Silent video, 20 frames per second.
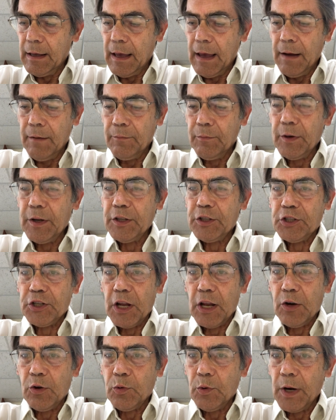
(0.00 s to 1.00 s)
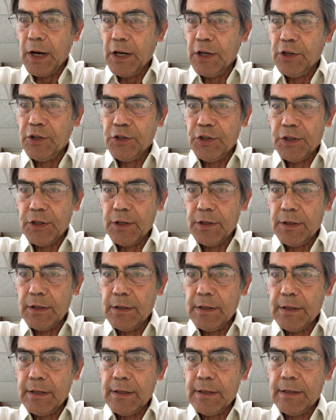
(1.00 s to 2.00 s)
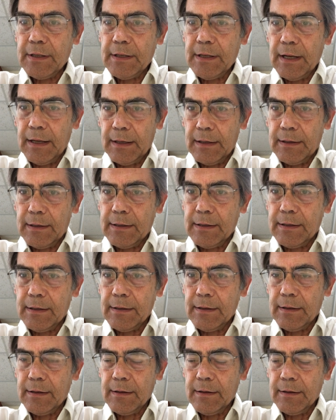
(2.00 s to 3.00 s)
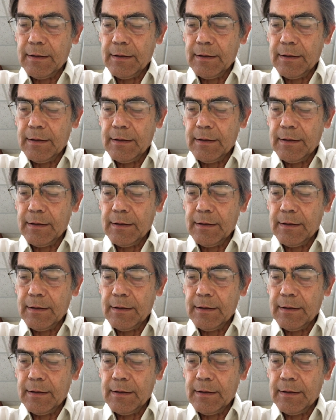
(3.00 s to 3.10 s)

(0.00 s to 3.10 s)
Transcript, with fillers: every generation since